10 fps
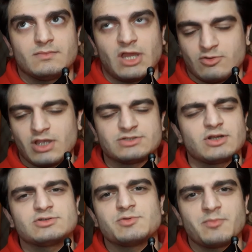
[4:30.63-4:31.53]
Okay,
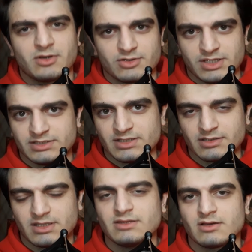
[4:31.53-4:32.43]
try to remember your
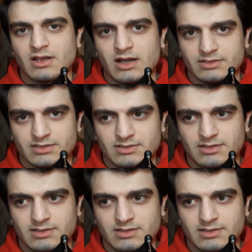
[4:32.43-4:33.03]
kindergarten,